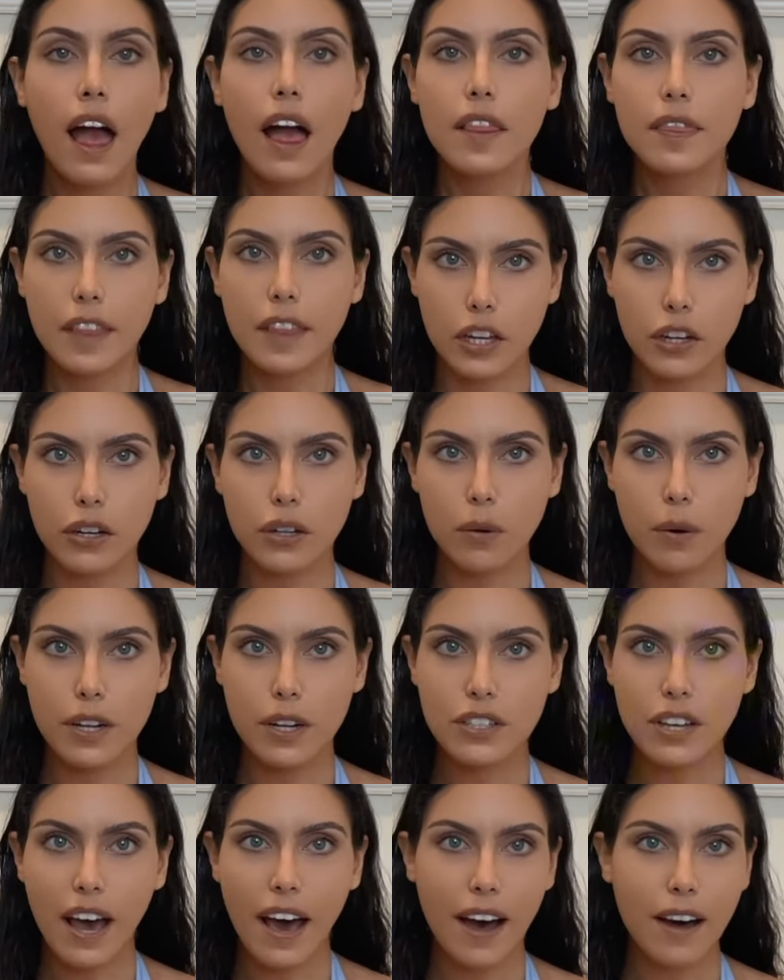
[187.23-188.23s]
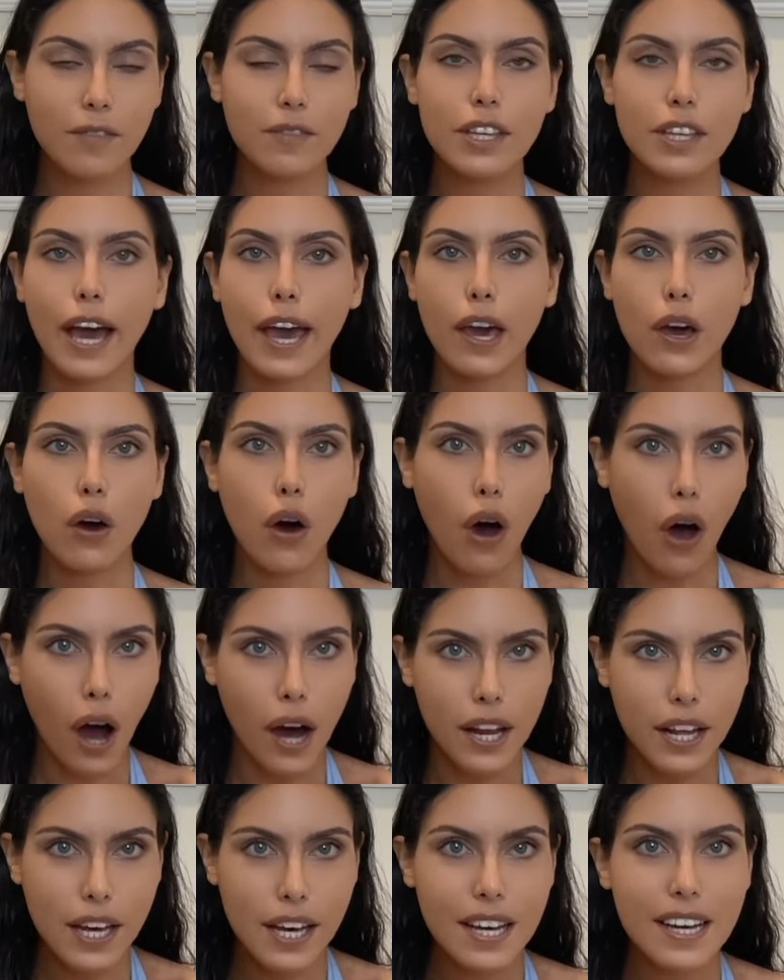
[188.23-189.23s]
Then you're going to have the
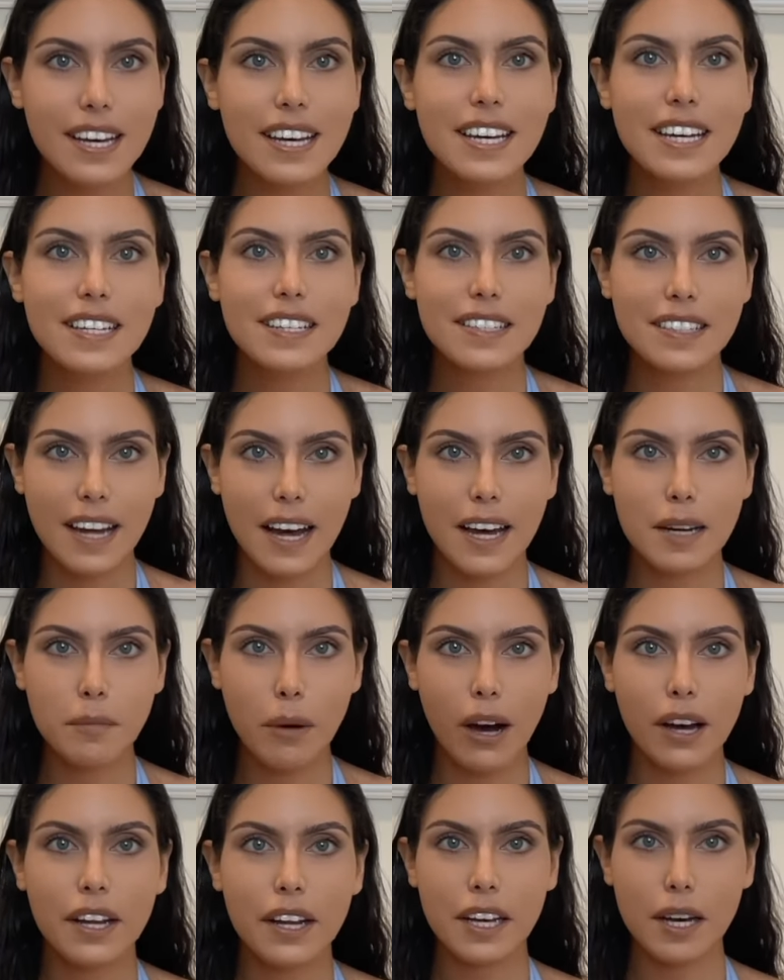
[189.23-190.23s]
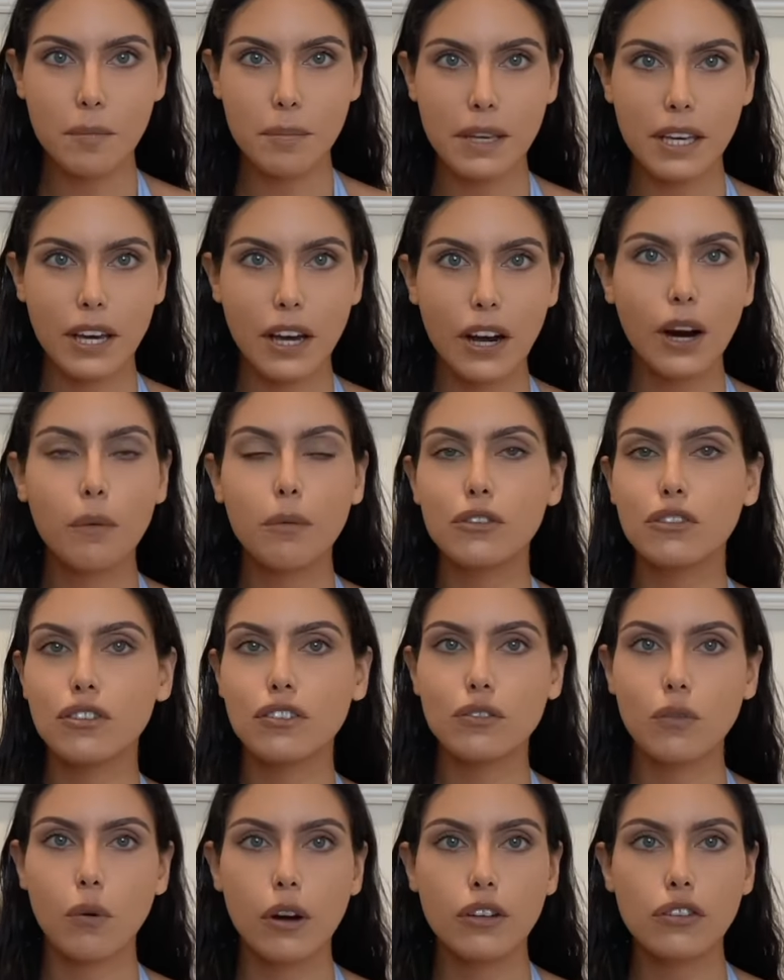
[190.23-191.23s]
iconic Santa Monica Pier, which is
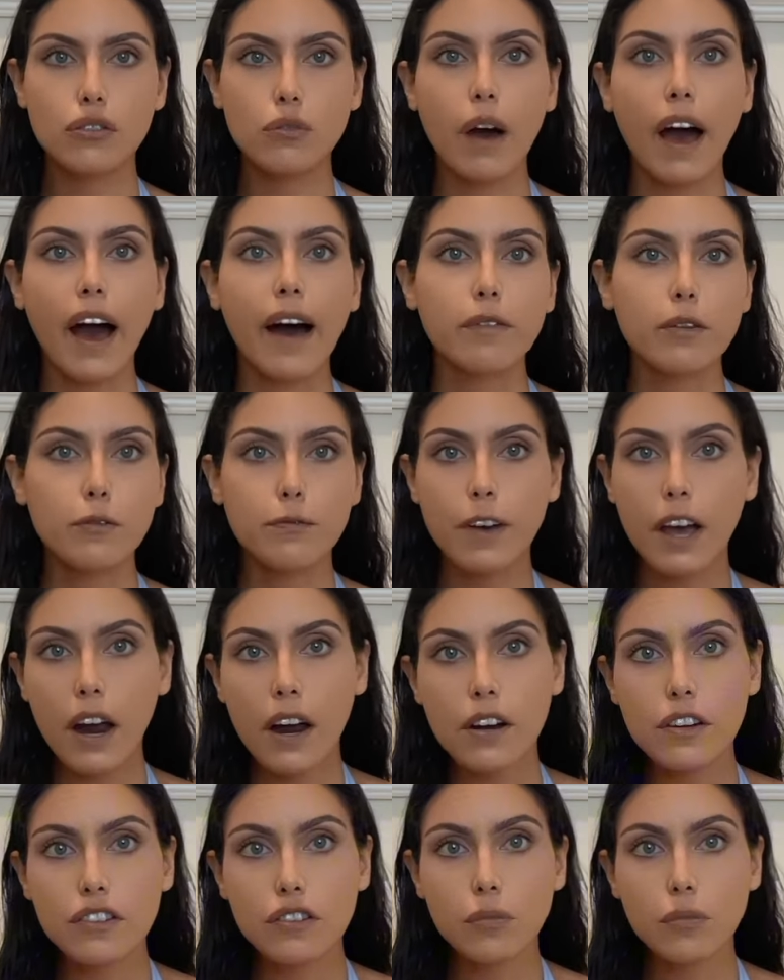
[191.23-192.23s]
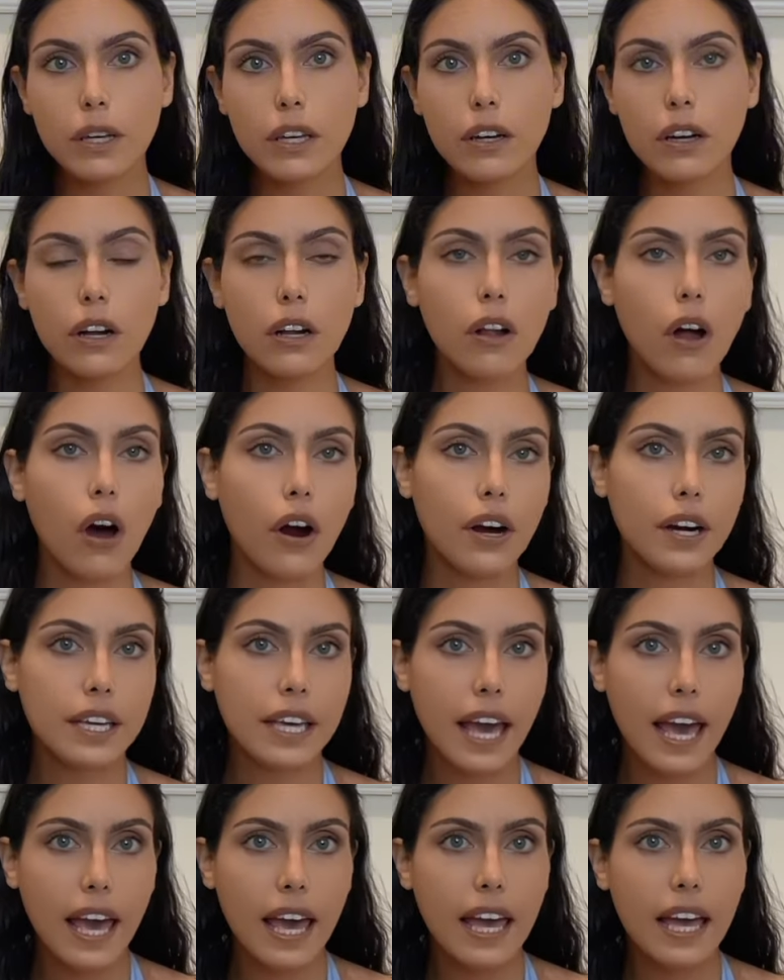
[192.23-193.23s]
going to have a Ferris wheel,
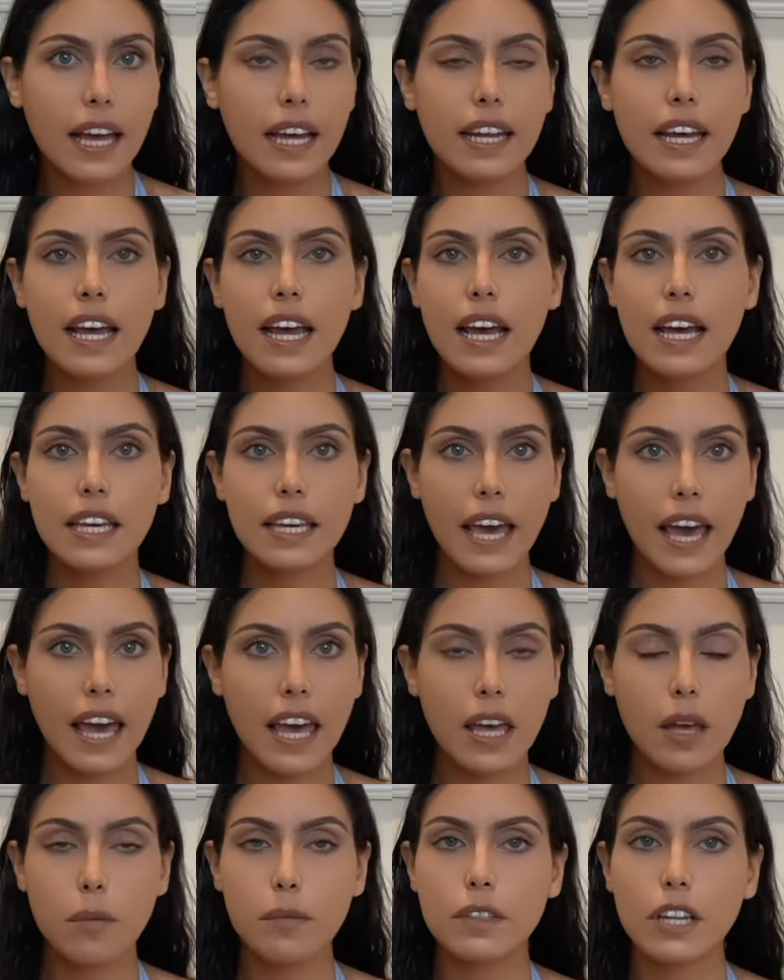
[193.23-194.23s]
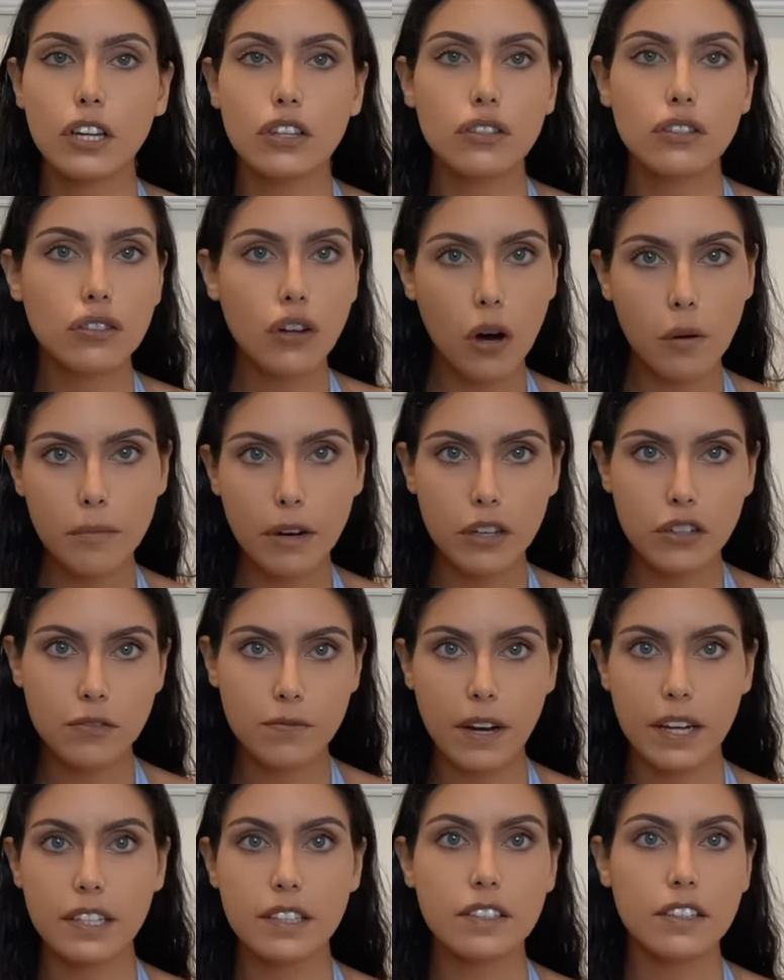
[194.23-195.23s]
arcade, games, and so much
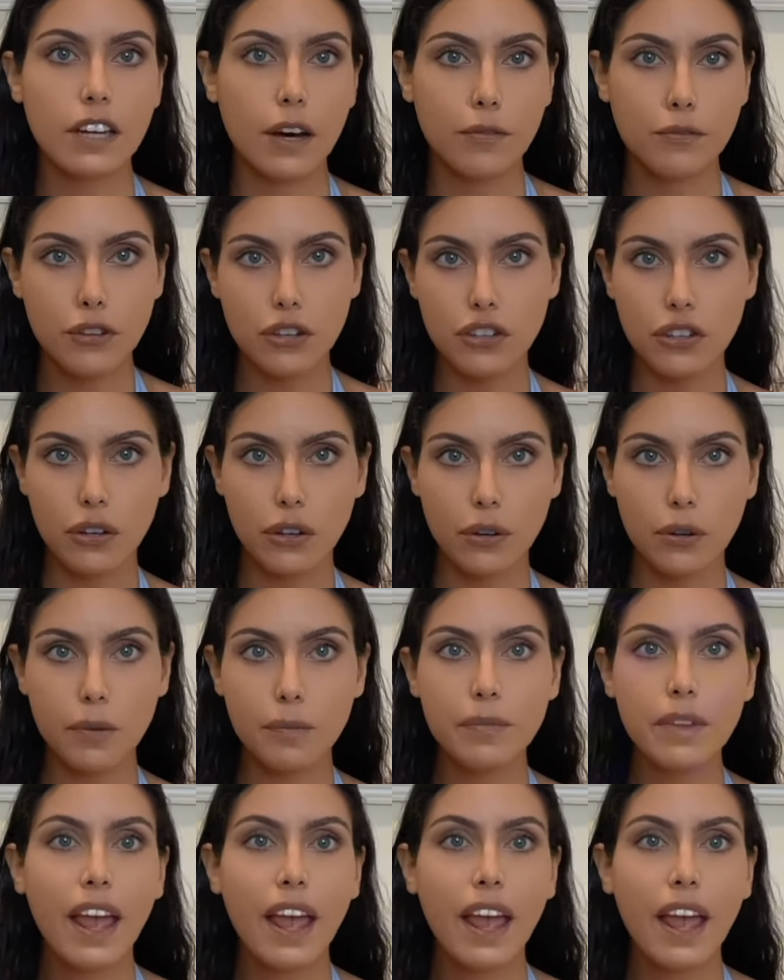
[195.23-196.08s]
fun stuff to do.